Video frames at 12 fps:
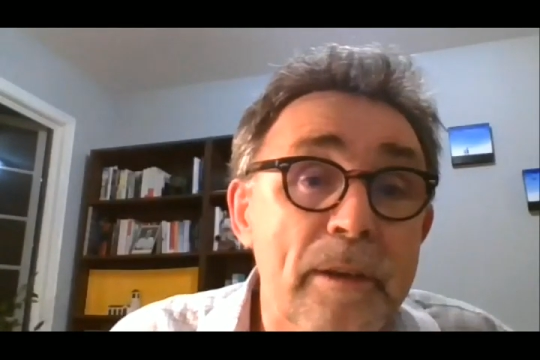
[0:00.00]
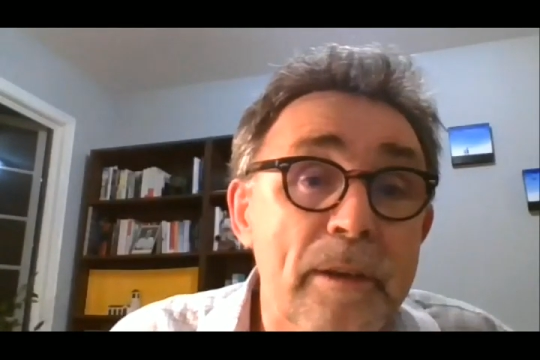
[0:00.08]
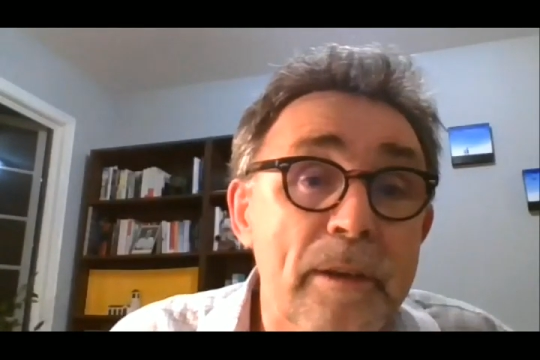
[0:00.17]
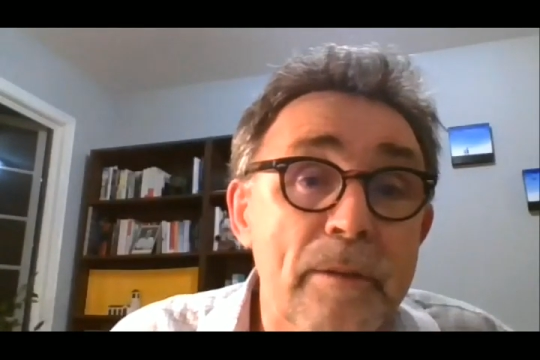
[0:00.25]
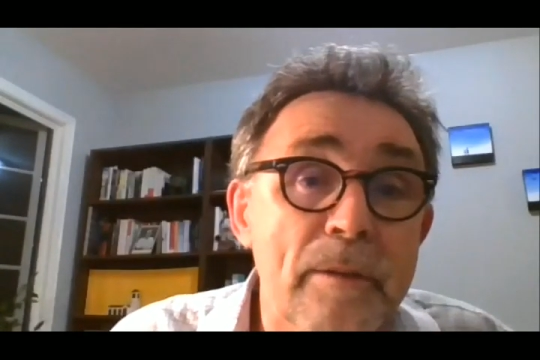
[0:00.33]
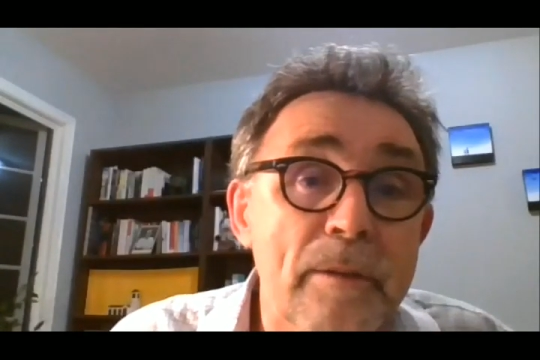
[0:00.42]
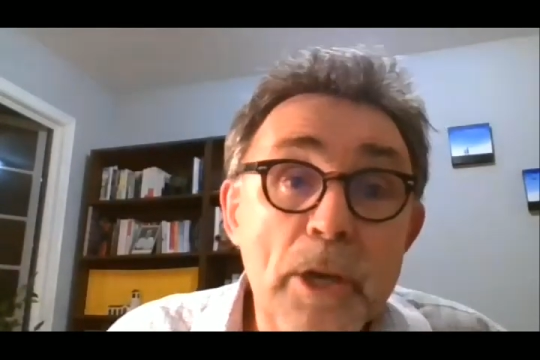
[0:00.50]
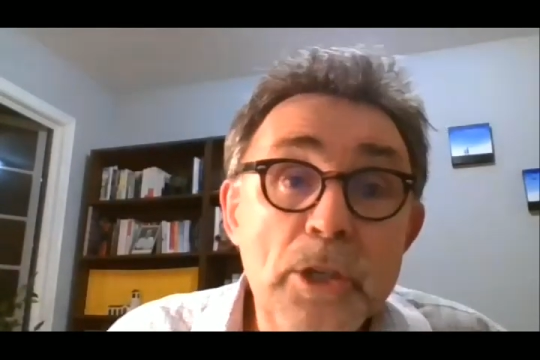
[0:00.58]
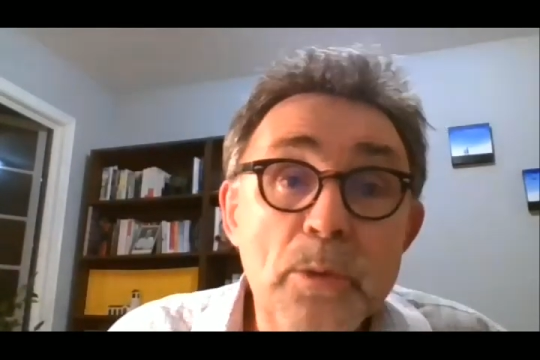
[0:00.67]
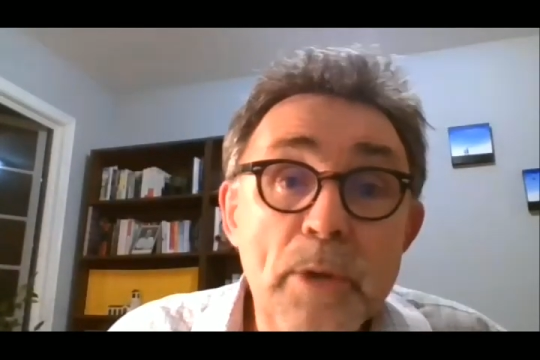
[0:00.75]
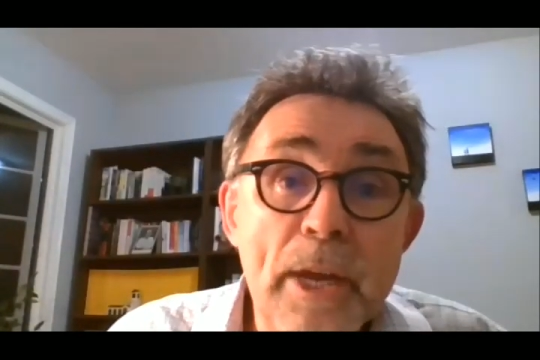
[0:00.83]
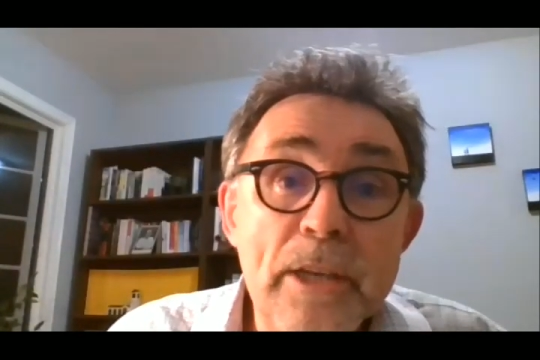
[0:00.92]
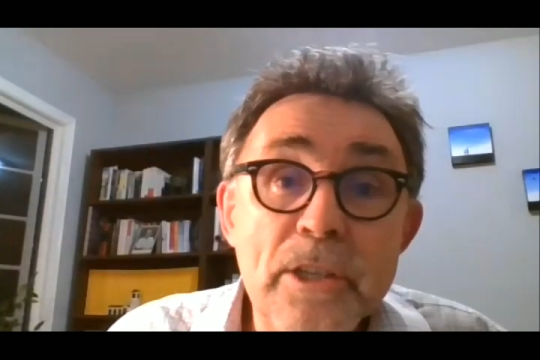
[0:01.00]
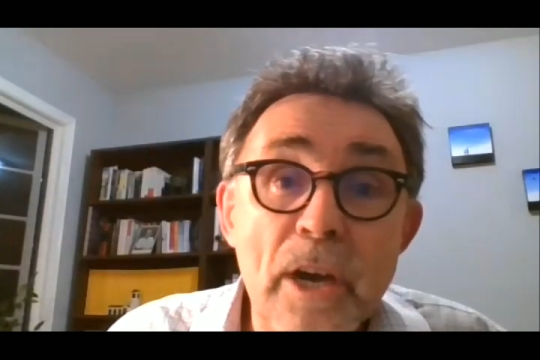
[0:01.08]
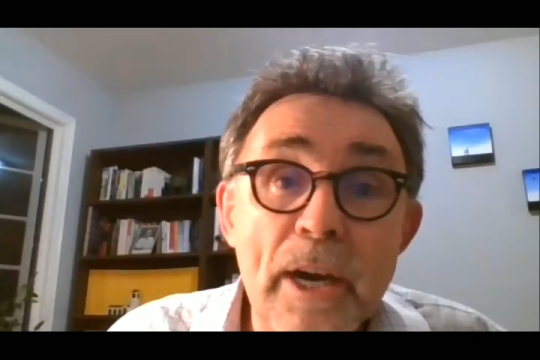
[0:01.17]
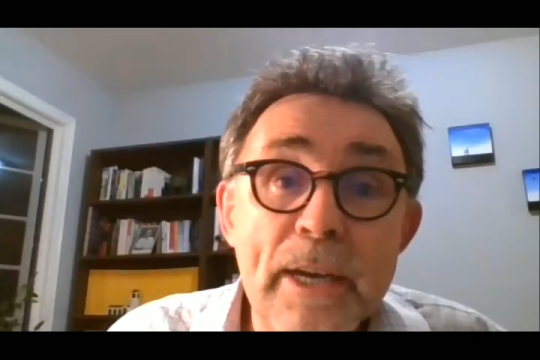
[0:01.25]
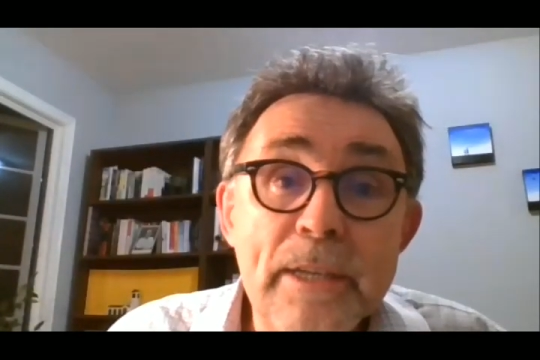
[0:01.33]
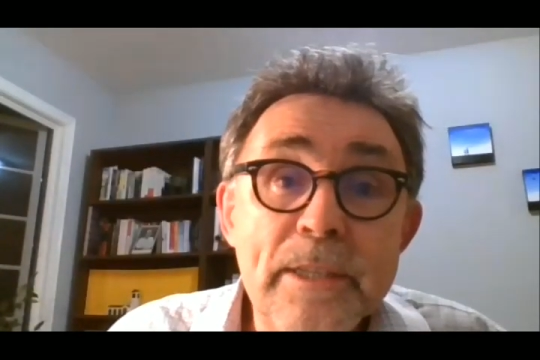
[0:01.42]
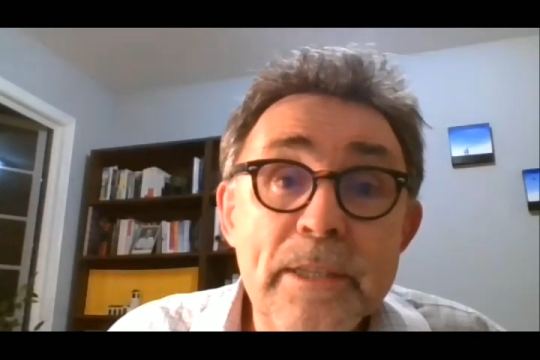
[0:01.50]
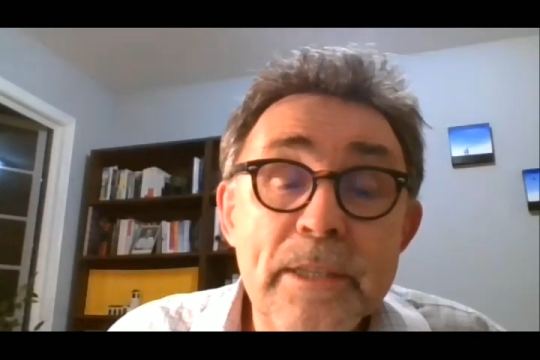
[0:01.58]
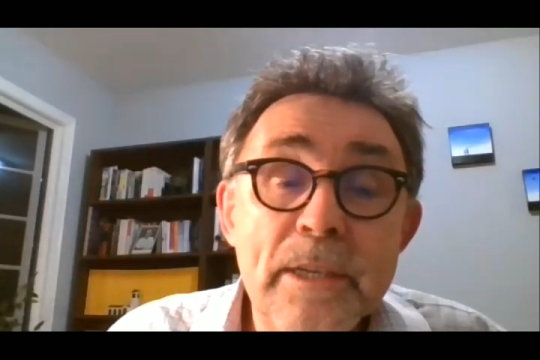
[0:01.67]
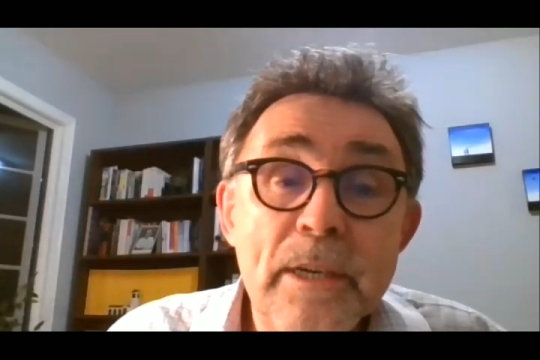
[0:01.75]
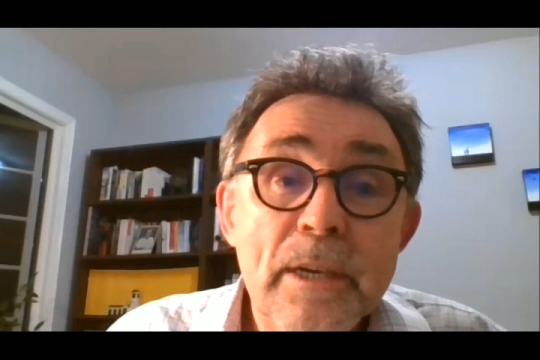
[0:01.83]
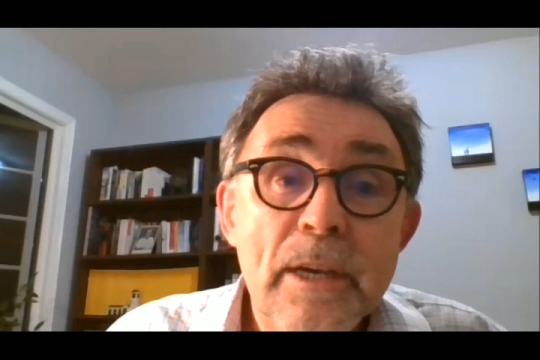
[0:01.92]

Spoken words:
In spatial data science,